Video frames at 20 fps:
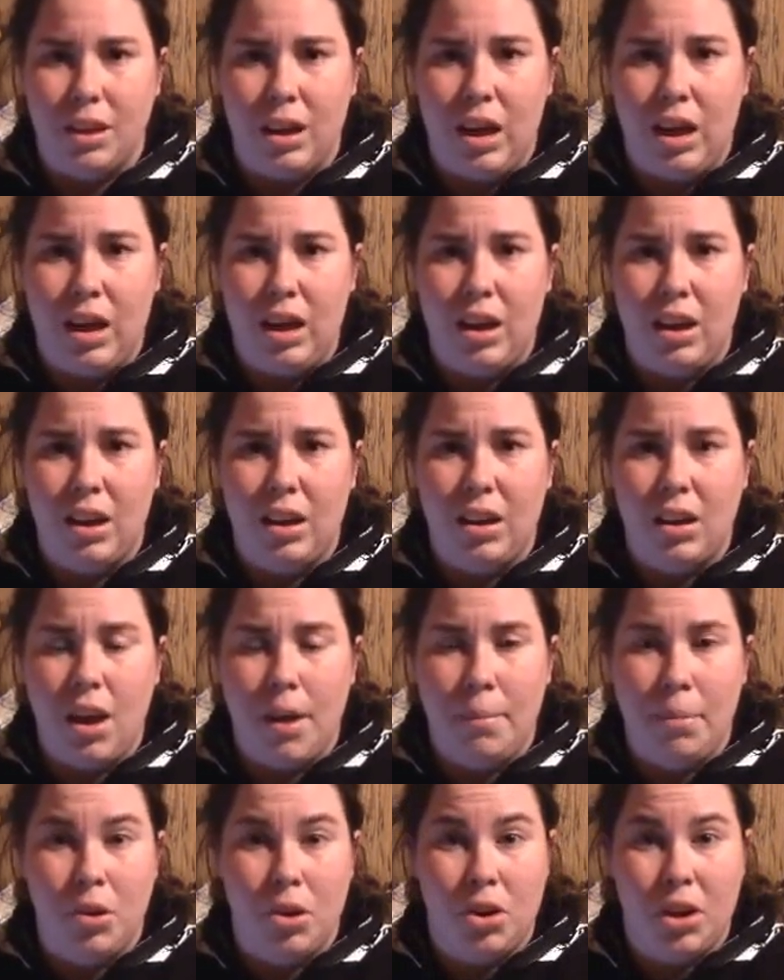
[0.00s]
I
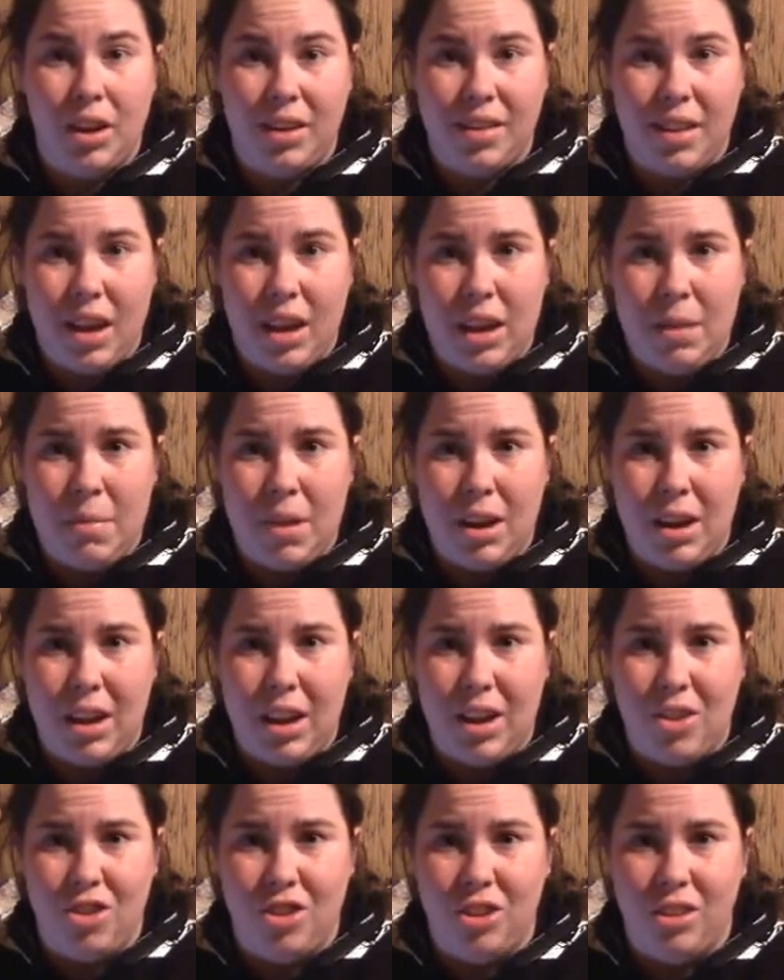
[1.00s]
got put on anxiety
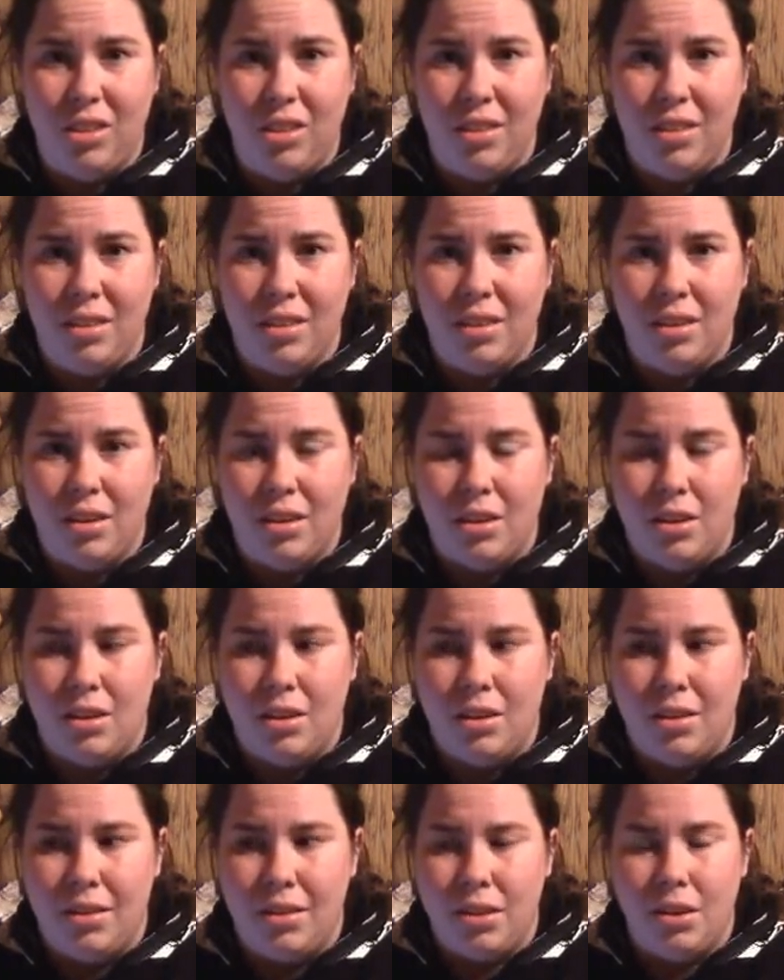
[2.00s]
medications
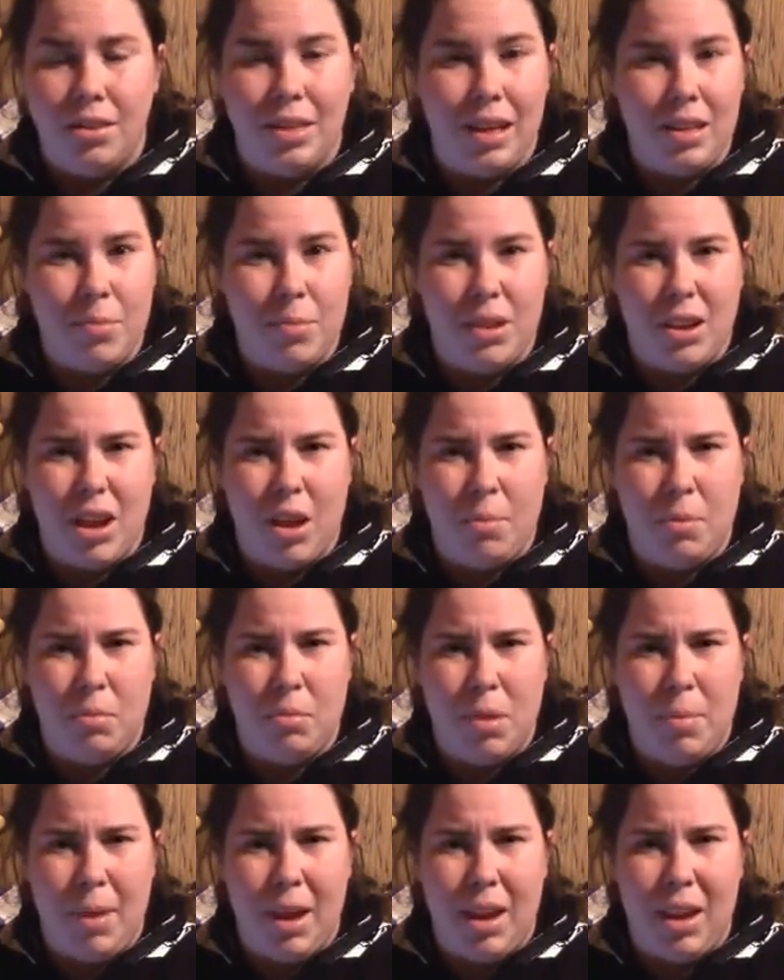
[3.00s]
so that's been helping
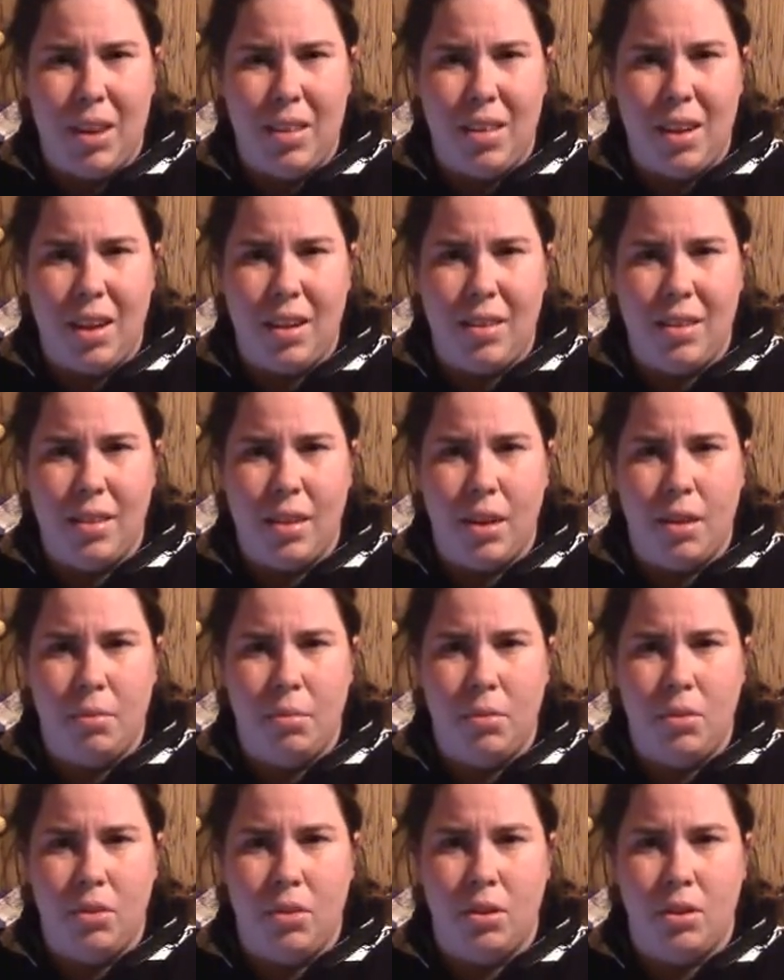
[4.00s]
my panic attacks some.
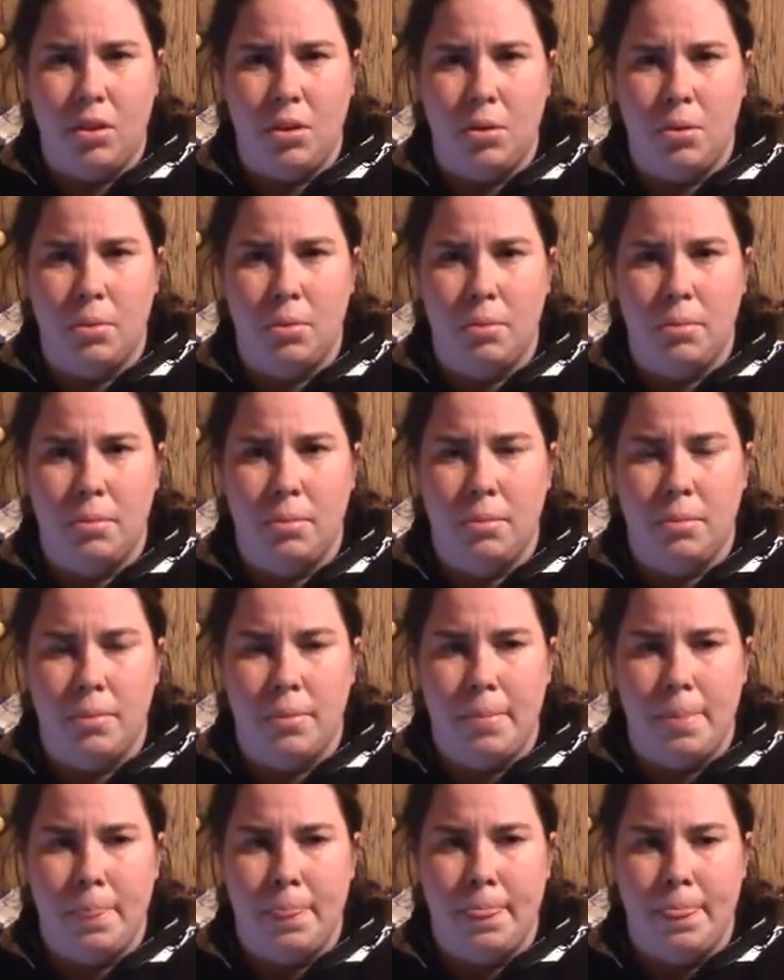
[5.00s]
So
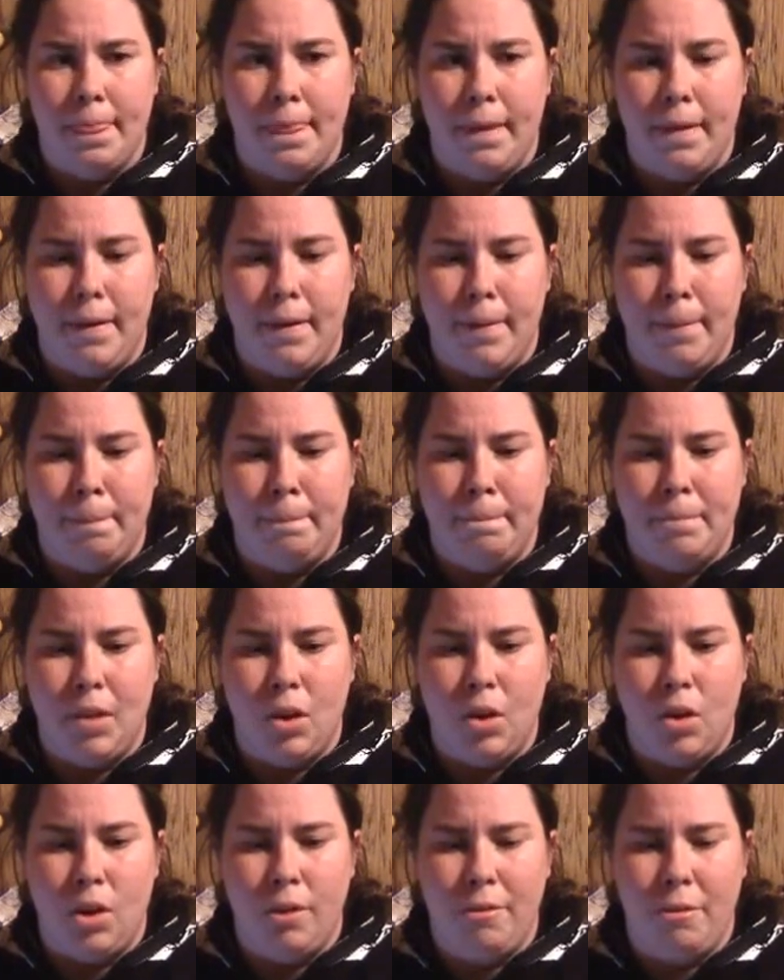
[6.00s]
um,
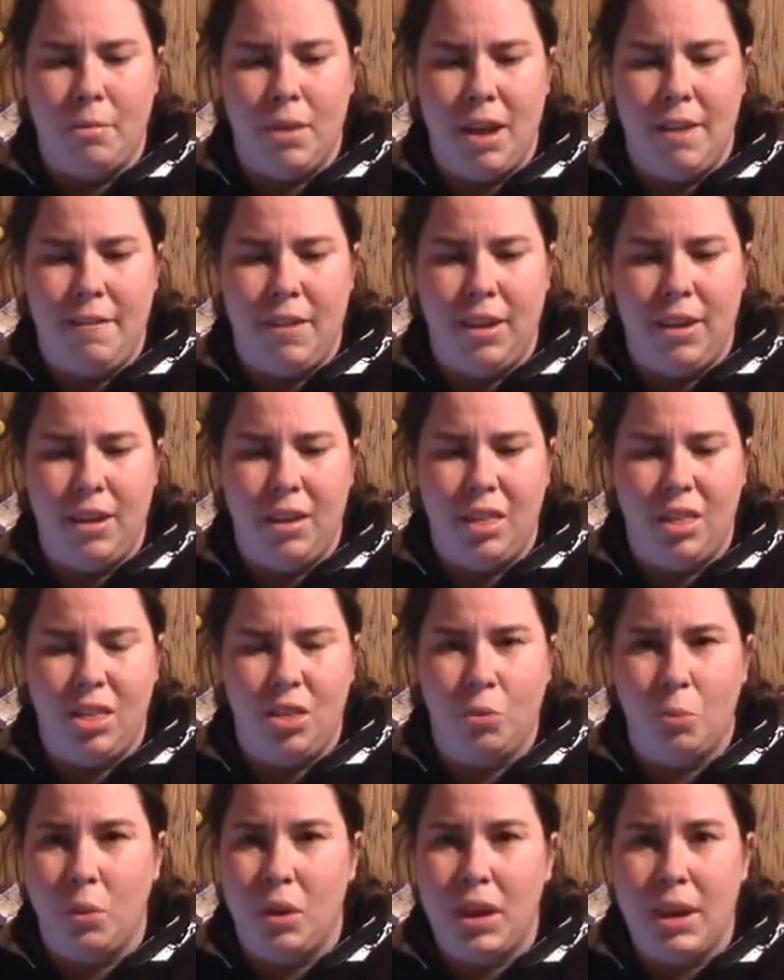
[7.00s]
I'll go from having
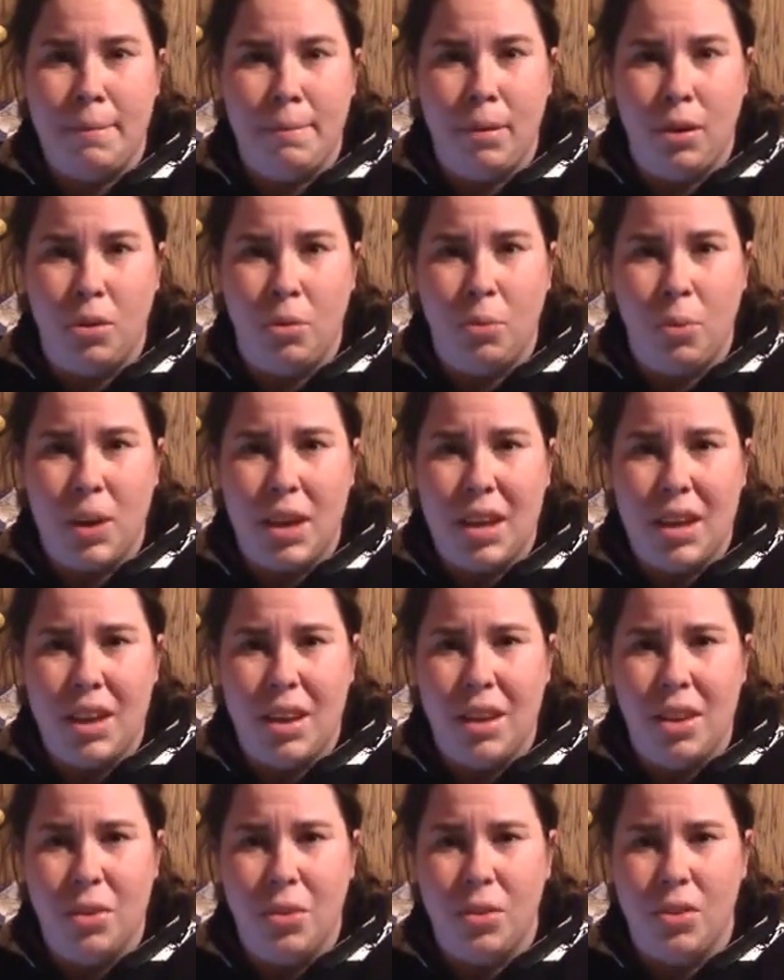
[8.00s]
three per
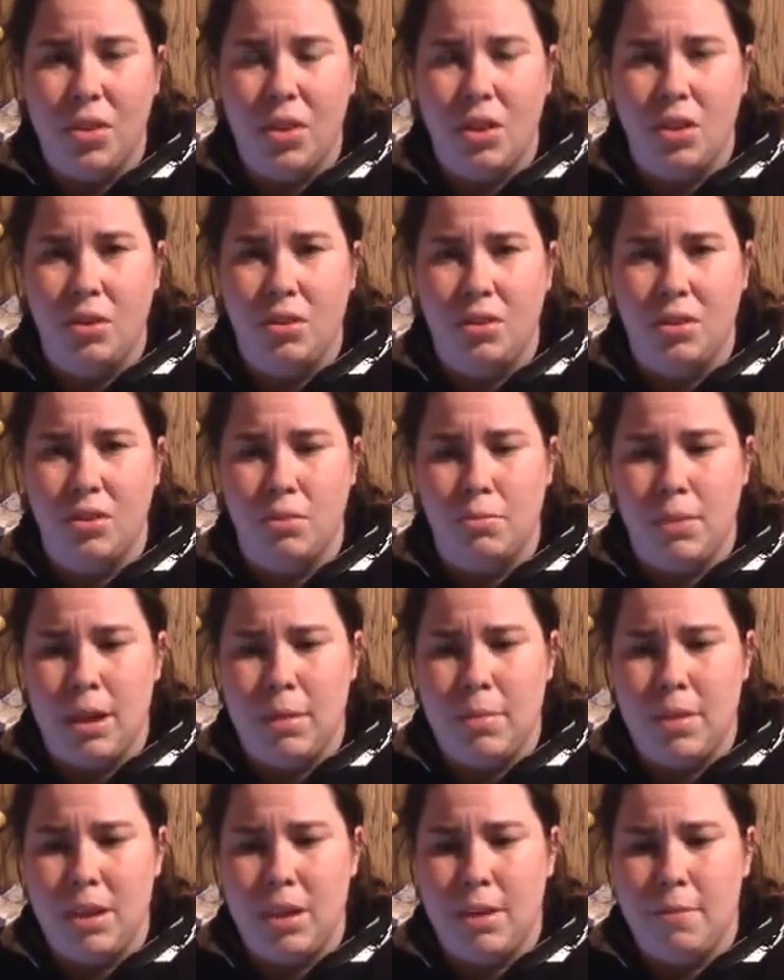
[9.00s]
week or so to
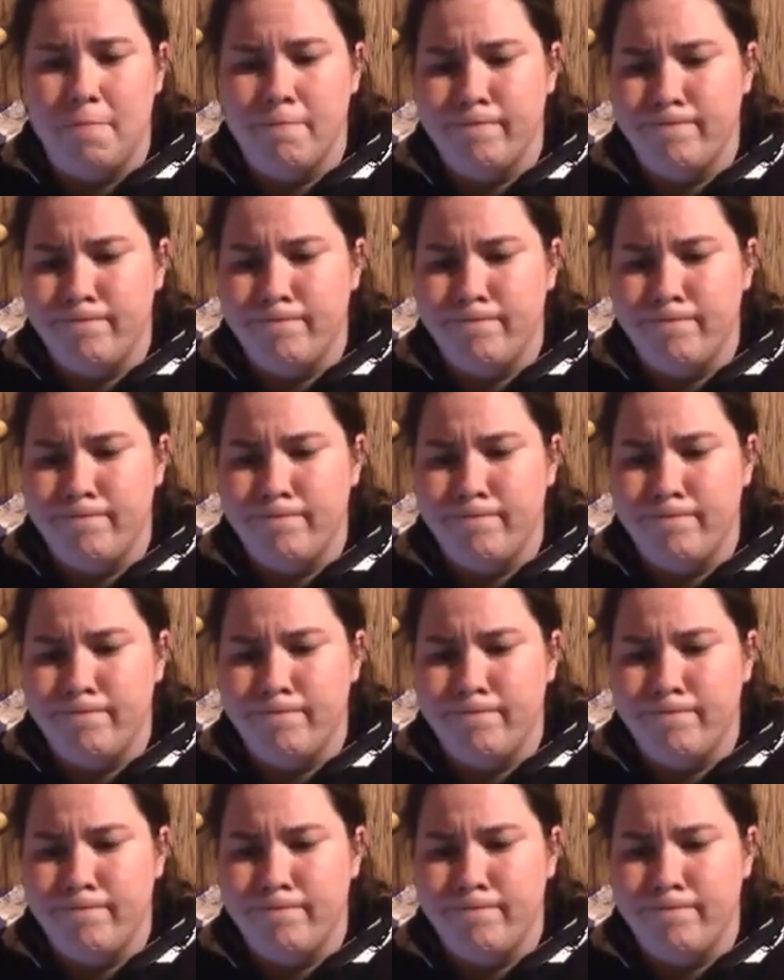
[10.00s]
maybe